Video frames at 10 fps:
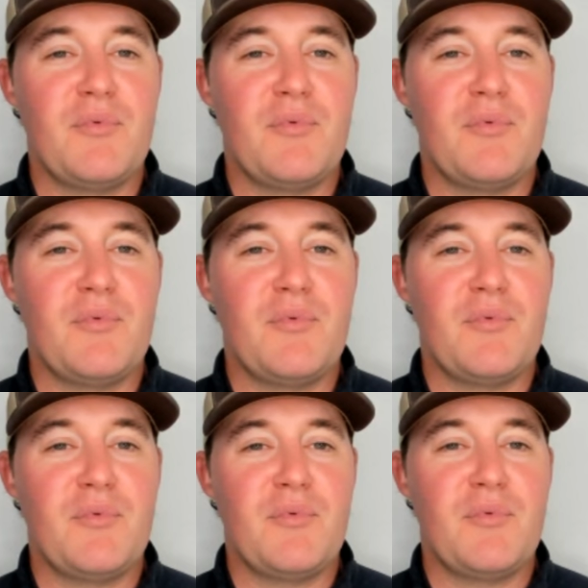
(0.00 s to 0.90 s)
soon
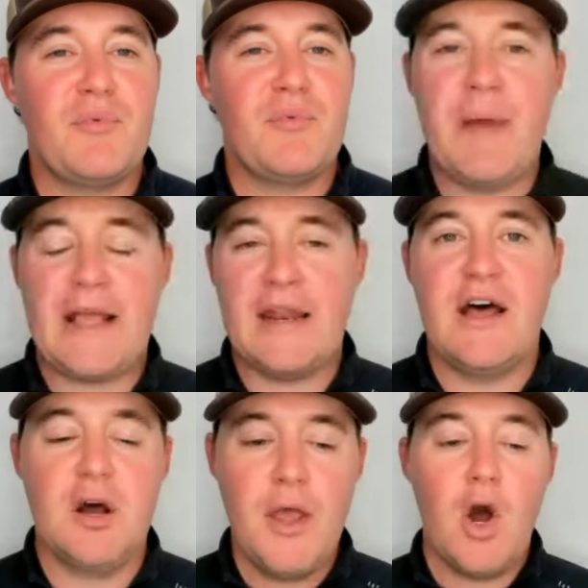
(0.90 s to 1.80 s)
enough, so
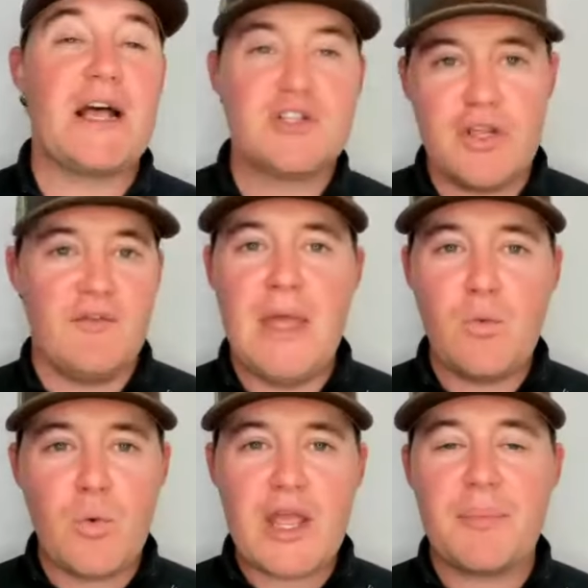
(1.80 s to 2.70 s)
hope you guys enjoyed kind of
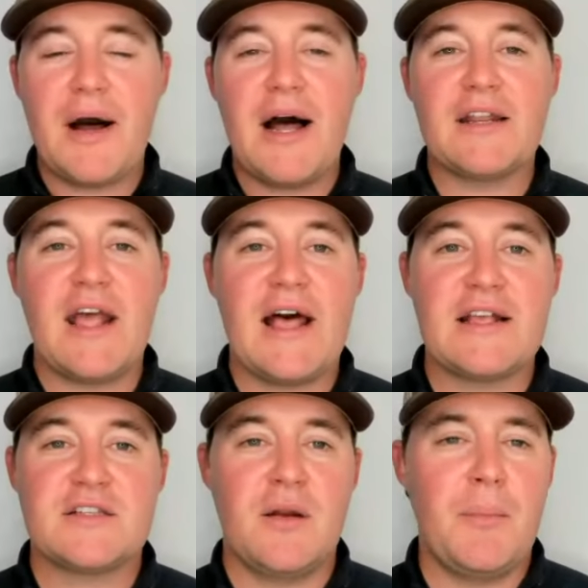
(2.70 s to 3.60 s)
a midweek
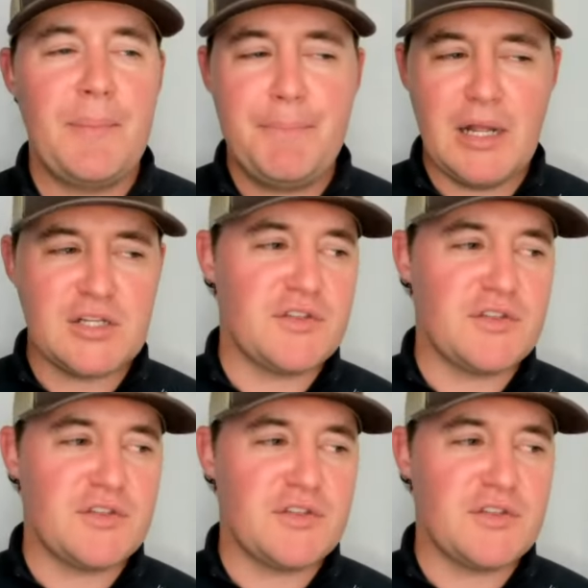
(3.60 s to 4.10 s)
podcast on a